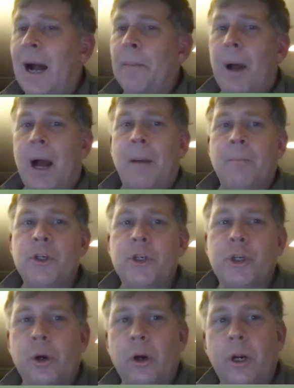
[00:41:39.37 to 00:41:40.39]
I'm
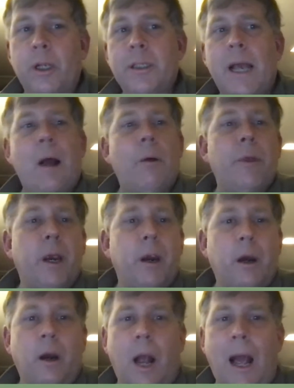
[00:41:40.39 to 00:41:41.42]
sure it's out
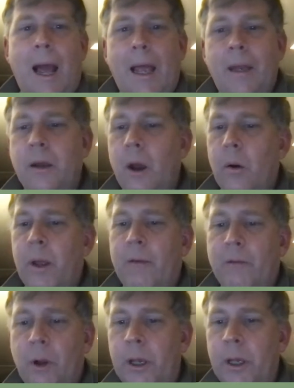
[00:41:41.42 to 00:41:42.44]
there. I don't
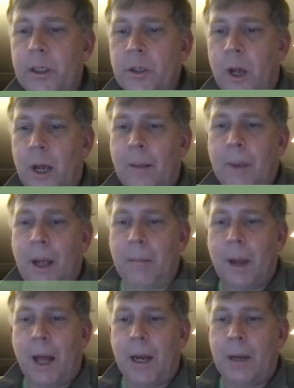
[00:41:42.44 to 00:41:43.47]
have a link, so I'm
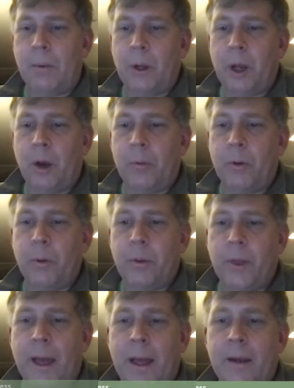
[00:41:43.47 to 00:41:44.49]
not able to help you with
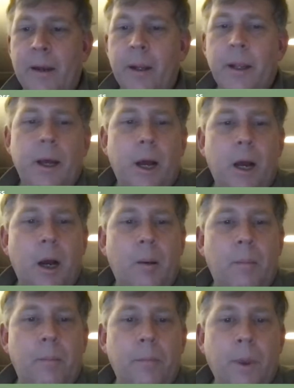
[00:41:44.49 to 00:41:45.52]
that.
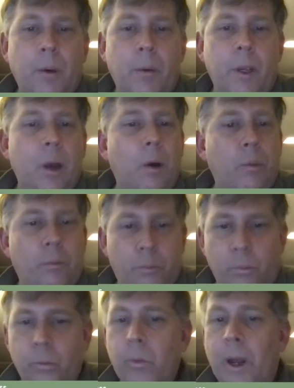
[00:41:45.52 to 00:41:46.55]
Here we go.
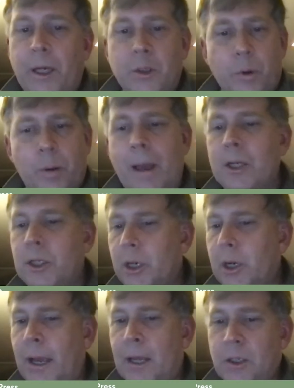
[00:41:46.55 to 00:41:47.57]
Nice reimagining
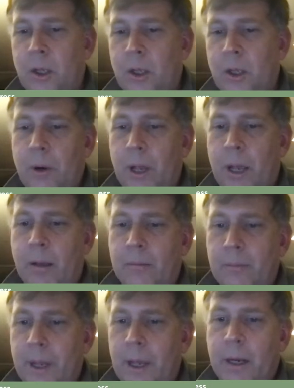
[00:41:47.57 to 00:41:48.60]
of Castle Amber. Yeah,
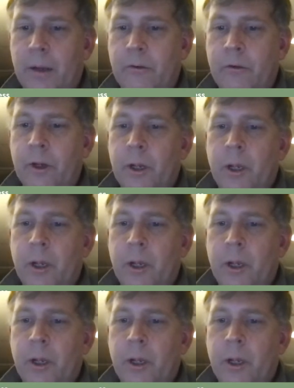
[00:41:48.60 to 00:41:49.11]
it is.